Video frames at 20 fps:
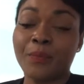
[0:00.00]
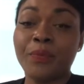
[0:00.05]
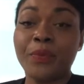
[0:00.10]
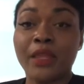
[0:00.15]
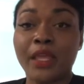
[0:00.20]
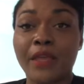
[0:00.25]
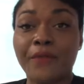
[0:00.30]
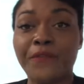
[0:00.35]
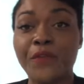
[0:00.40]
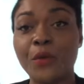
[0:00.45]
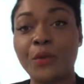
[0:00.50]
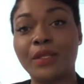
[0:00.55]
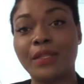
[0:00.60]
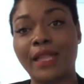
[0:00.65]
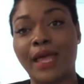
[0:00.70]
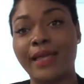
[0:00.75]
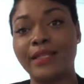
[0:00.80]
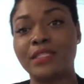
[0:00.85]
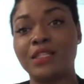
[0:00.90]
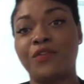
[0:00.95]
If you would
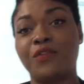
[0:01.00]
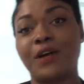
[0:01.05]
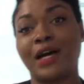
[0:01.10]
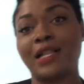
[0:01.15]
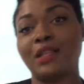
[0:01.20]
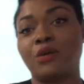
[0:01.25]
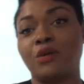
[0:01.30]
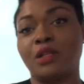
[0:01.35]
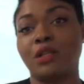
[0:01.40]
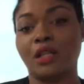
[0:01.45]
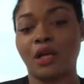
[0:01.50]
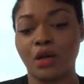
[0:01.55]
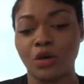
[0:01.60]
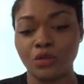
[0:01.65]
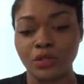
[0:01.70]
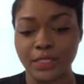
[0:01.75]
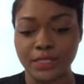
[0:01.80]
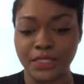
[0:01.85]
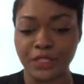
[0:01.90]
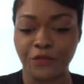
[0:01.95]
like to follow
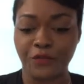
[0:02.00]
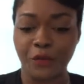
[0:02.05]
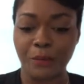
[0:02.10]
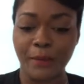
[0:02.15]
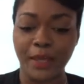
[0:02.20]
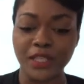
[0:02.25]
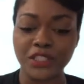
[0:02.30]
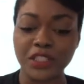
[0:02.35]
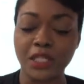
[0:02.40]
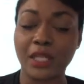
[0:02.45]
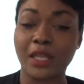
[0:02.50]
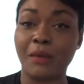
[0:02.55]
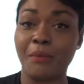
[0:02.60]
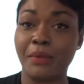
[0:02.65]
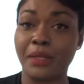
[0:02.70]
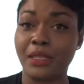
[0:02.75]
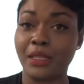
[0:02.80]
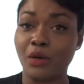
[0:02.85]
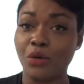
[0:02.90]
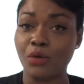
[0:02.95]
along, this information can
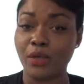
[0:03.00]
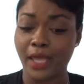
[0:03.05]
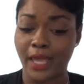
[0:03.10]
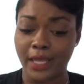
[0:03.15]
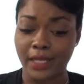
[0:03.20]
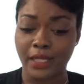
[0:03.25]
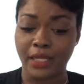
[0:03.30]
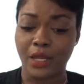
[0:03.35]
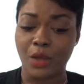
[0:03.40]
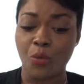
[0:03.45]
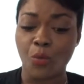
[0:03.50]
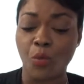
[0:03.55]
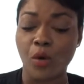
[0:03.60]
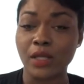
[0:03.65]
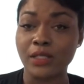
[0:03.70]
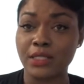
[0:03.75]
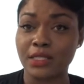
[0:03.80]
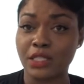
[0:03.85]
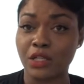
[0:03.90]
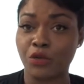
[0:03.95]
be located in
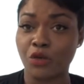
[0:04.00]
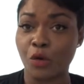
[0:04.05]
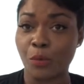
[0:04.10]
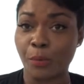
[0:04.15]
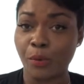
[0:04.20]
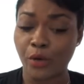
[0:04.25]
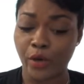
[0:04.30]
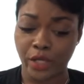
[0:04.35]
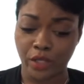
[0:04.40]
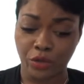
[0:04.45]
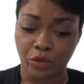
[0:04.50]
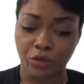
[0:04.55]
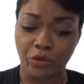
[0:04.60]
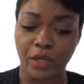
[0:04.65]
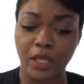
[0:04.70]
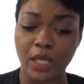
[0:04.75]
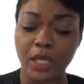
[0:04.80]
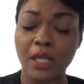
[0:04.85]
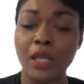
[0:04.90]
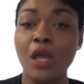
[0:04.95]

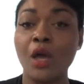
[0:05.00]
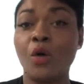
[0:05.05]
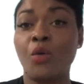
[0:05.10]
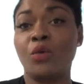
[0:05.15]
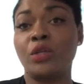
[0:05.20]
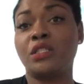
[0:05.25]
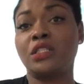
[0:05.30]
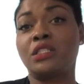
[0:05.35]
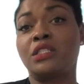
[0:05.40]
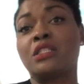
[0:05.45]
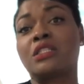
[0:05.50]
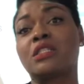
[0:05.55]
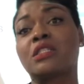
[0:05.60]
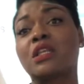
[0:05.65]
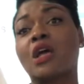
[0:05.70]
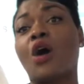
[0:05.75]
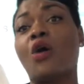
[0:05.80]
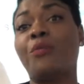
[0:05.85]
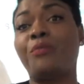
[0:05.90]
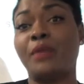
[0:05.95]
10.3, which is your
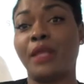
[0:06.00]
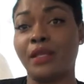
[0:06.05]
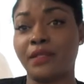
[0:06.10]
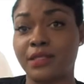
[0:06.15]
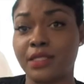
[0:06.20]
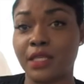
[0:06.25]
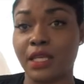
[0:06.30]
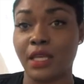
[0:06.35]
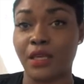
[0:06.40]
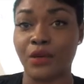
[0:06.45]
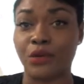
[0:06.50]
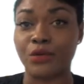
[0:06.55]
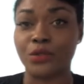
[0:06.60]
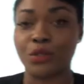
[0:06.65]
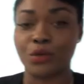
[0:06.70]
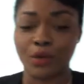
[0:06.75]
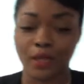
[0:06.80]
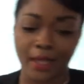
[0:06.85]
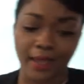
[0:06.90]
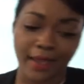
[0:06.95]
sculpting skills.
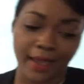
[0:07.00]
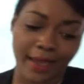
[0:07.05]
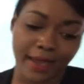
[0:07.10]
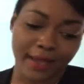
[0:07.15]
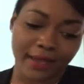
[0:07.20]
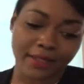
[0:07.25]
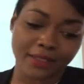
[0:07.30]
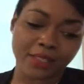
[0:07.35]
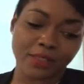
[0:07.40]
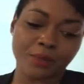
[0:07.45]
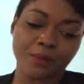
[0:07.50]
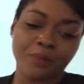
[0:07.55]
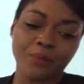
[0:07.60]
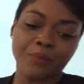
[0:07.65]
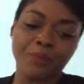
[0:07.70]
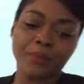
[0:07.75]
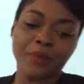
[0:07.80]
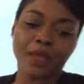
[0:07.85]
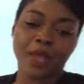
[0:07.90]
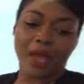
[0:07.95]
Okay, guys?
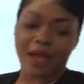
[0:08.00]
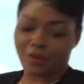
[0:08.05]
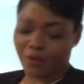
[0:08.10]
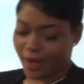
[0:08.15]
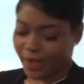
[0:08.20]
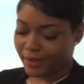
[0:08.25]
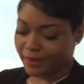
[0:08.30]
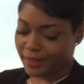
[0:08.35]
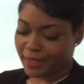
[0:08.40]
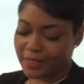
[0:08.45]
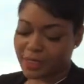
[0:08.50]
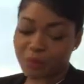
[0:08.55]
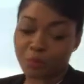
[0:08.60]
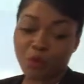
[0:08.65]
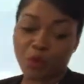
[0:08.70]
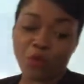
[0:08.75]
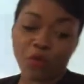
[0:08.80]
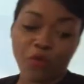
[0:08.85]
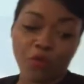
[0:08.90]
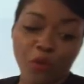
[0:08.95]
All right, let's
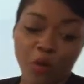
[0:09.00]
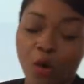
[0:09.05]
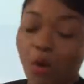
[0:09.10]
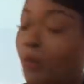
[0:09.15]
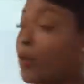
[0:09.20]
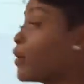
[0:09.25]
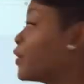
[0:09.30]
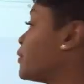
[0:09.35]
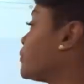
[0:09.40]
move forward.